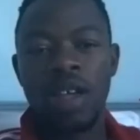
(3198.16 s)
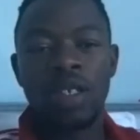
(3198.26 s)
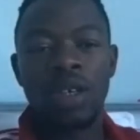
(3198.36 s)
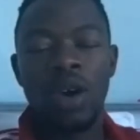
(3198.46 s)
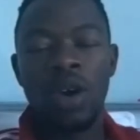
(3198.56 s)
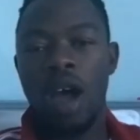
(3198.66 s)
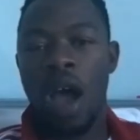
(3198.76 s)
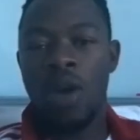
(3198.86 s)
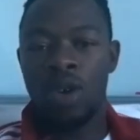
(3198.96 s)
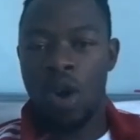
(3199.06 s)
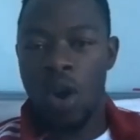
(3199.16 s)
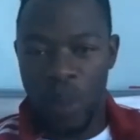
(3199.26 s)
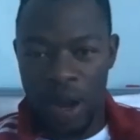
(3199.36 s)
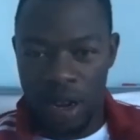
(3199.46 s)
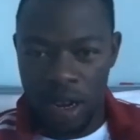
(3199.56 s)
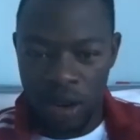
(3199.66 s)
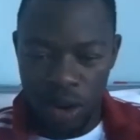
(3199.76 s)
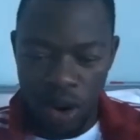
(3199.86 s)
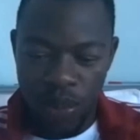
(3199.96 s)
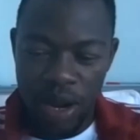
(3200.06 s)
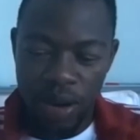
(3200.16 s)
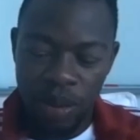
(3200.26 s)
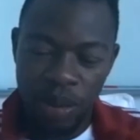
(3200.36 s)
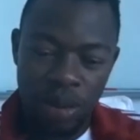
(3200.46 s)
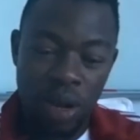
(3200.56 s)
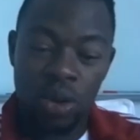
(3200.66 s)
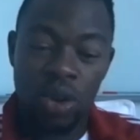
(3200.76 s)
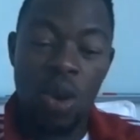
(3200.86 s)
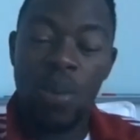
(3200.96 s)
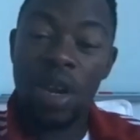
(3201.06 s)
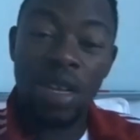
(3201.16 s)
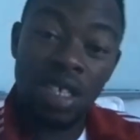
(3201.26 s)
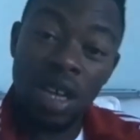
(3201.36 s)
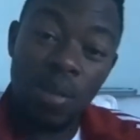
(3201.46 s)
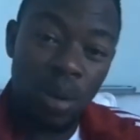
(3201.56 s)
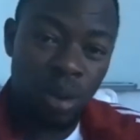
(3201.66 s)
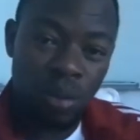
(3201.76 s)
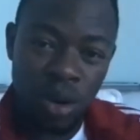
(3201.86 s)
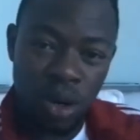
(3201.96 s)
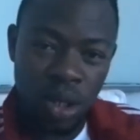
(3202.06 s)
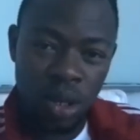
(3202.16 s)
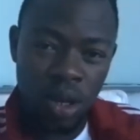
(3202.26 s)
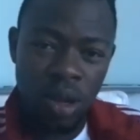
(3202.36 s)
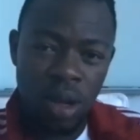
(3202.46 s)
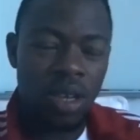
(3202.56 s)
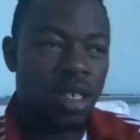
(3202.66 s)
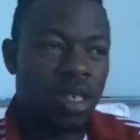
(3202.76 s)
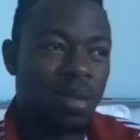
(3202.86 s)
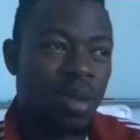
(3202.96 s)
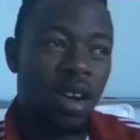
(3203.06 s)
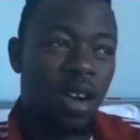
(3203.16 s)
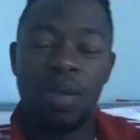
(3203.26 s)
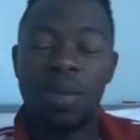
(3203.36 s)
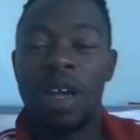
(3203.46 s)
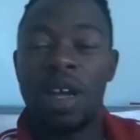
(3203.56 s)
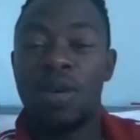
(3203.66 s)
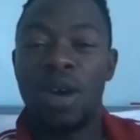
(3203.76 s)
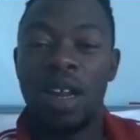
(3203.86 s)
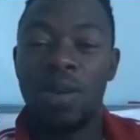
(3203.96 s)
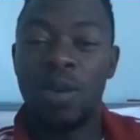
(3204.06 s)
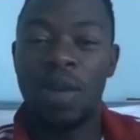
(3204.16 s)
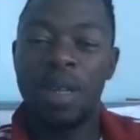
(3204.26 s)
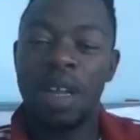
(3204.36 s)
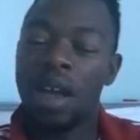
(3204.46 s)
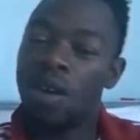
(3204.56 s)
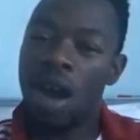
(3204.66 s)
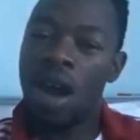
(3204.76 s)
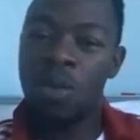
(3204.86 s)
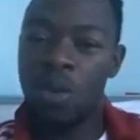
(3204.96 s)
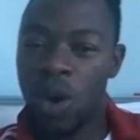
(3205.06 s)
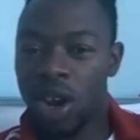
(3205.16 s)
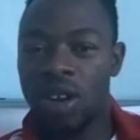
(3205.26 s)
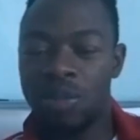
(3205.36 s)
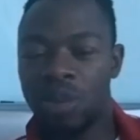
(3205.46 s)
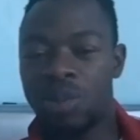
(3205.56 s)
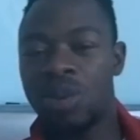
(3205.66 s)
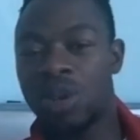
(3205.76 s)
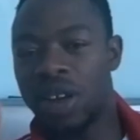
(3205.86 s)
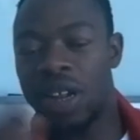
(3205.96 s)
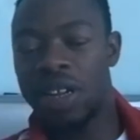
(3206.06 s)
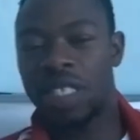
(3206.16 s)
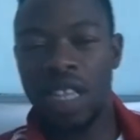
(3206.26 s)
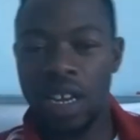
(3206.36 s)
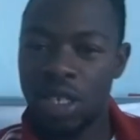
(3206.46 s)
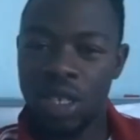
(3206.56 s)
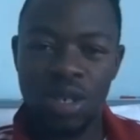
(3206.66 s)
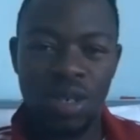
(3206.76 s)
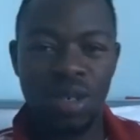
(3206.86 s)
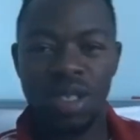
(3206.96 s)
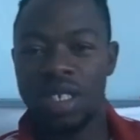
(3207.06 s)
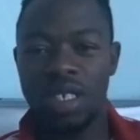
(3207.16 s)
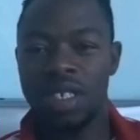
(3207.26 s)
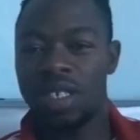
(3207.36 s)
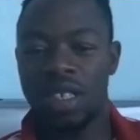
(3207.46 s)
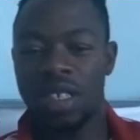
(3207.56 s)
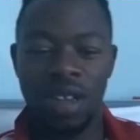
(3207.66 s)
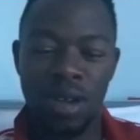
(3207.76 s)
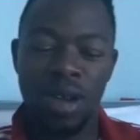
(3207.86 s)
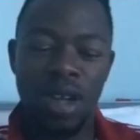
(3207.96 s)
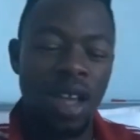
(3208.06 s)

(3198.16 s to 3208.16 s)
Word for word: So I would open, I would open, a, I would open a sample proposal because I'm not gonna, I don't uh, want to be like, oh, I work on a proposal and they send it to you. This, this is like no.